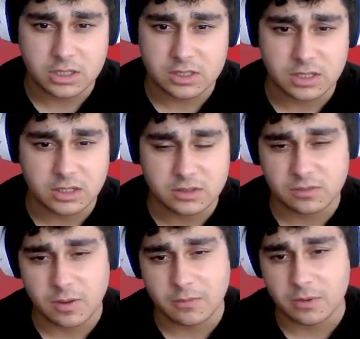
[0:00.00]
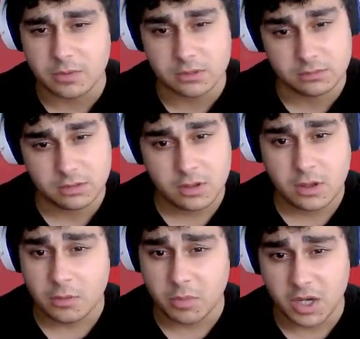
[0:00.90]
is not a spawn weapon.
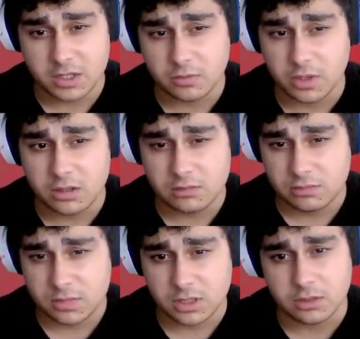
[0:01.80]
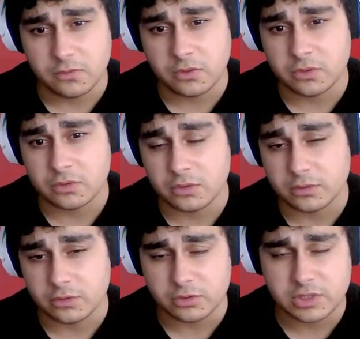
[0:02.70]
By the way, if you're
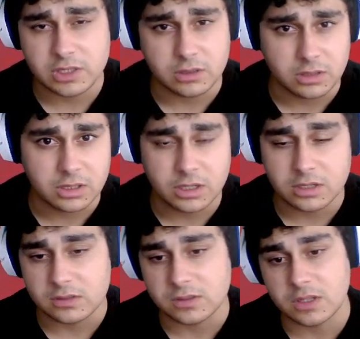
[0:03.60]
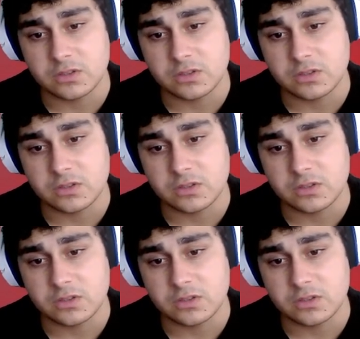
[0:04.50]
using a Ling gun, is that